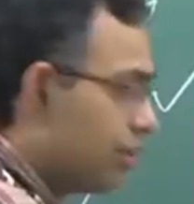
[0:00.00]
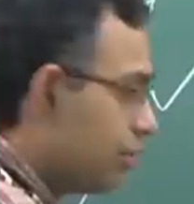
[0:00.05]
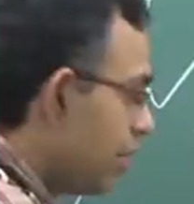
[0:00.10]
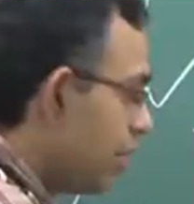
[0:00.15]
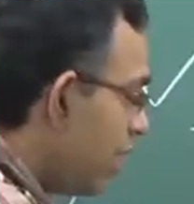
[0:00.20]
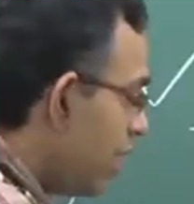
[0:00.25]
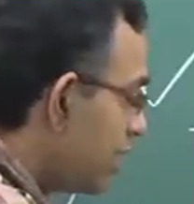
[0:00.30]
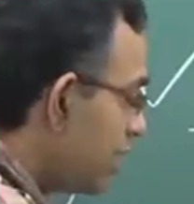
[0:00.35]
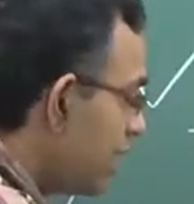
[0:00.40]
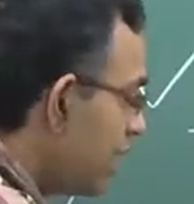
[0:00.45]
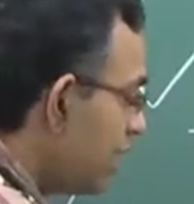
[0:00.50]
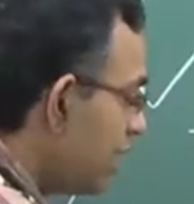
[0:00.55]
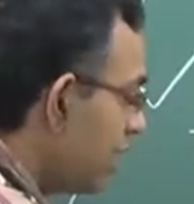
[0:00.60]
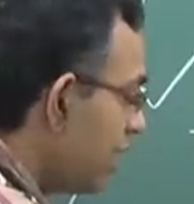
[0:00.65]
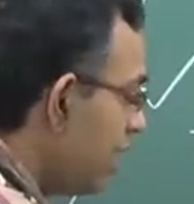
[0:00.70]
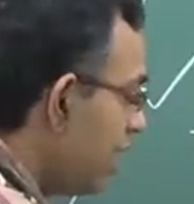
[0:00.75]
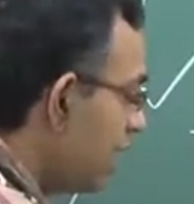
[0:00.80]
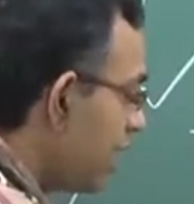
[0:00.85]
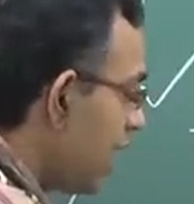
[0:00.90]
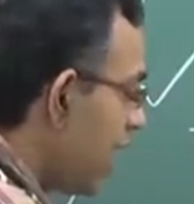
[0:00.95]
Because
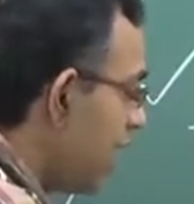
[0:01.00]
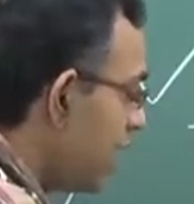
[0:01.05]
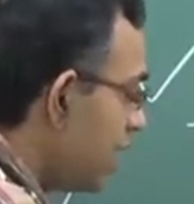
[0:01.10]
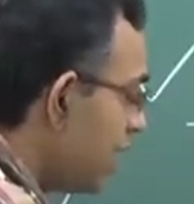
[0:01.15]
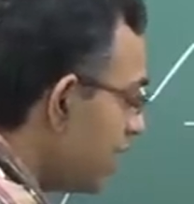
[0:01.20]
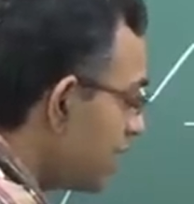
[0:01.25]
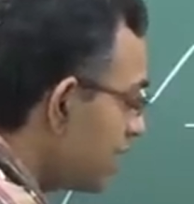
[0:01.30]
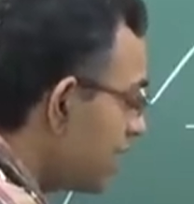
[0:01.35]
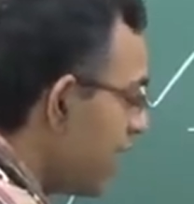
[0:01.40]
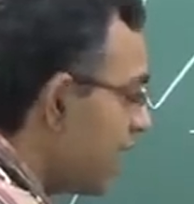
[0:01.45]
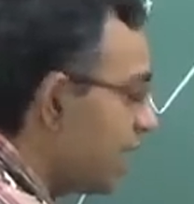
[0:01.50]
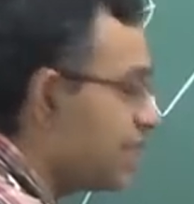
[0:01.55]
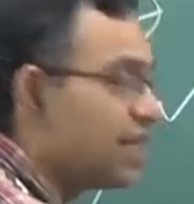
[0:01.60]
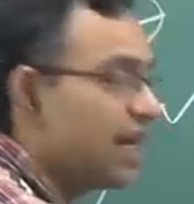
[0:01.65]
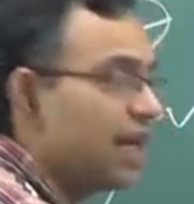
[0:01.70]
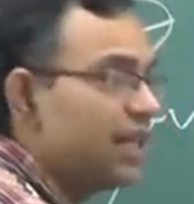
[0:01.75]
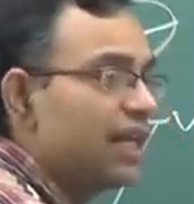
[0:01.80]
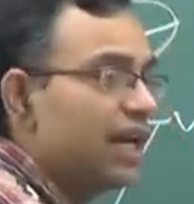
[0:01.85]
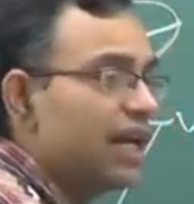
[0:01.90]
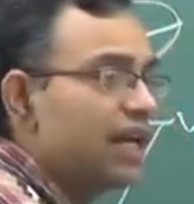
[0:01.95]
it understands
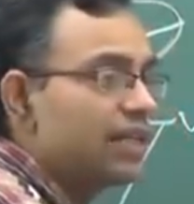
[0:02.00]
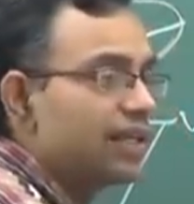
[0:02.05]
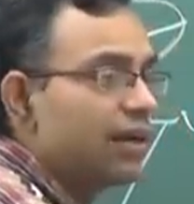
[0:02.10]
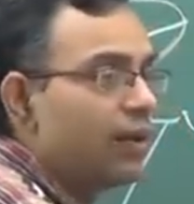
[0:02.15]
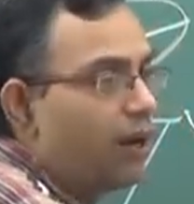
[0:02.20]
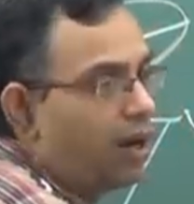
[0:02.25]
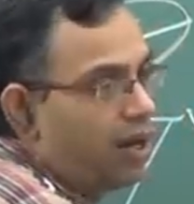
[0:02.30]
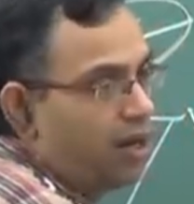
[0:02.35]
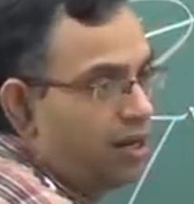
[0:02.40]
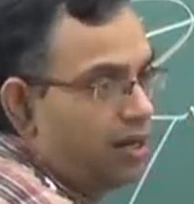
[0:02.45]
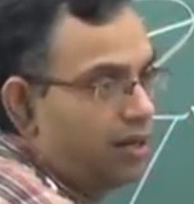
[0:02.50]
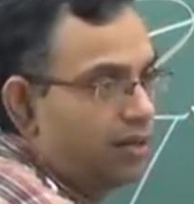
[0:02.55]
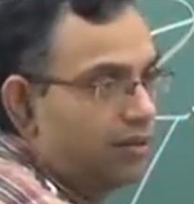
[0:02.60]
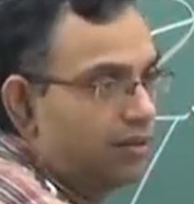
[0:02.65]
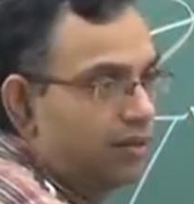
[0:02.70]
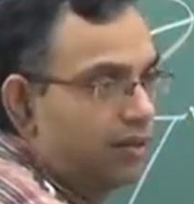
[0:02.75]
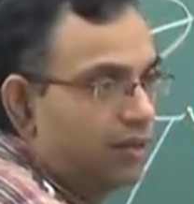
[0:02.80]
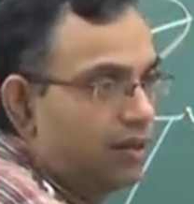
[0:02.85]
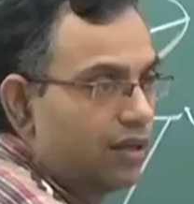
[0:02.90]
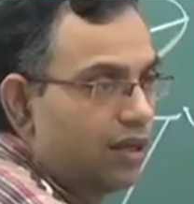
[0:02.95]
that there is a wall.
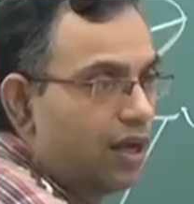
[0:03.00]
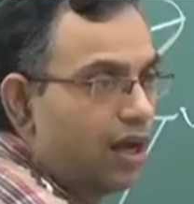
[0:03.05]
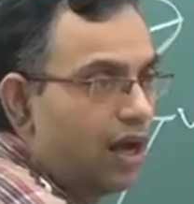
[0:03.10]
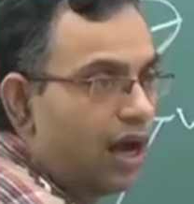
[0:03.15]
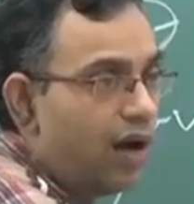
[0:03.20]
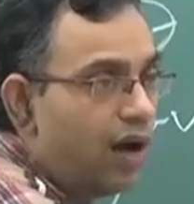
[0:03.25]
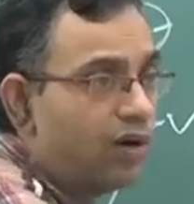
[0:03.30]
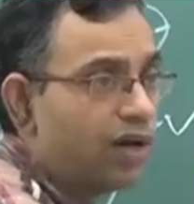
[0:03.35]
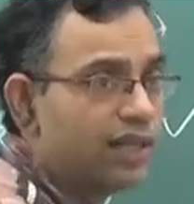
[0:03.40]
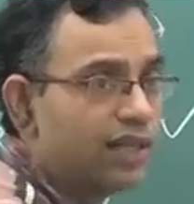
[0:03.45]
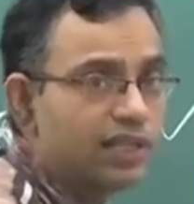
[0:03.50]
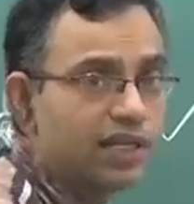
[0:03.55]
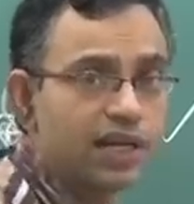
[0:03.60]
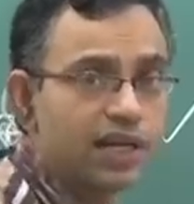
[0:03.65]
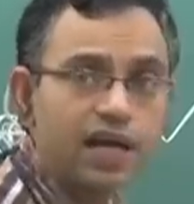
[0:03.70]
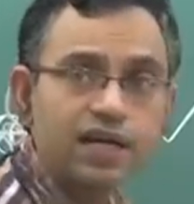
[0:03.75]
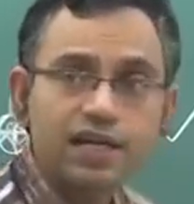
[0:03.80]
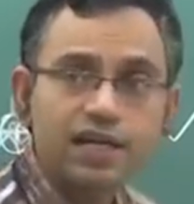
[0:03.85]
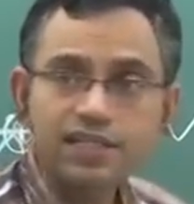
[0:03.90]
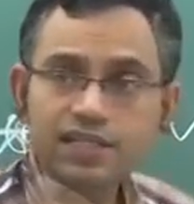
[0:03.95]
How does it
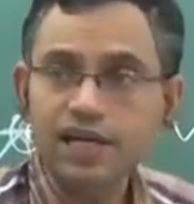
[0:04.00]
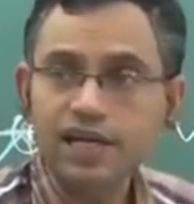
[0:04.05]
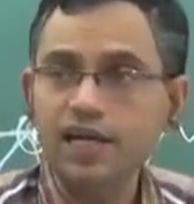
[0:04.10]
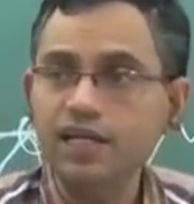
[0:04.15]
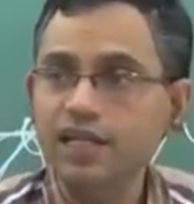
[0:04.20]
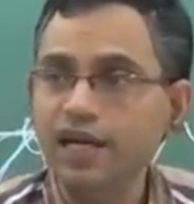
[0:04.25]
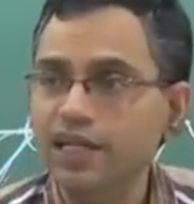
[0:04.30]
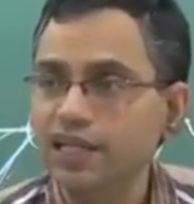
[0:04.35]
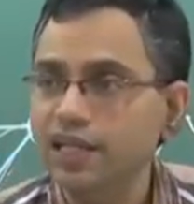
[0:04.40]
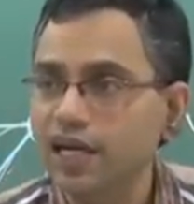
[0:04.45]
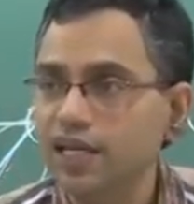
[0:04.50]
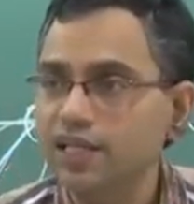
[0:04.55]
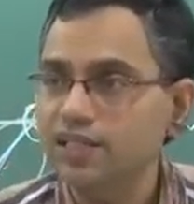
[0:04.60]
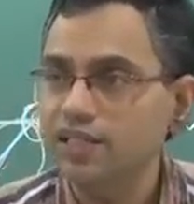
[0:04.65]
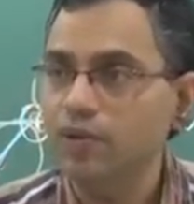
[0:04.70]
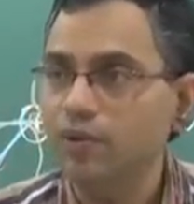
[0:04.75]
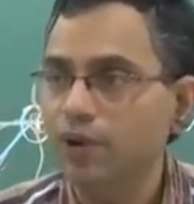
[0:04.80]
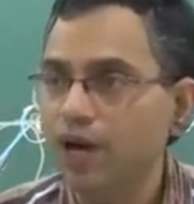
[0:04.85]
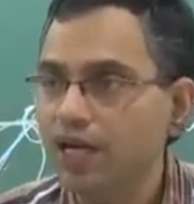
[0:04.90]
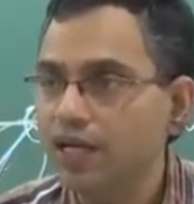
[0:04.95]
understand that there is
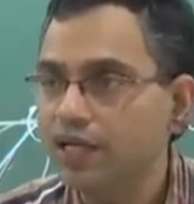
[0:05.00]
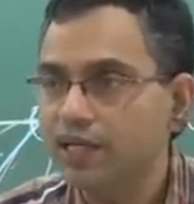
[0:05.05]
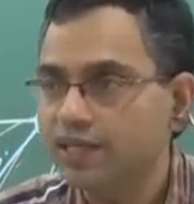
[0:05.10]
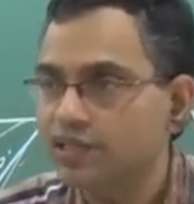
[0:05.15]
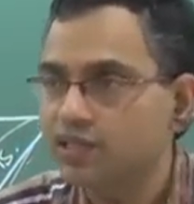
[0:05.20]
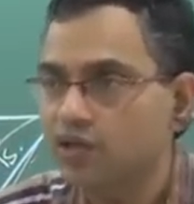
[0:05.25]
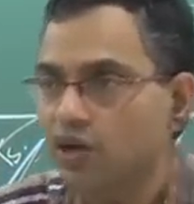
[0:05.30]
a wall? It is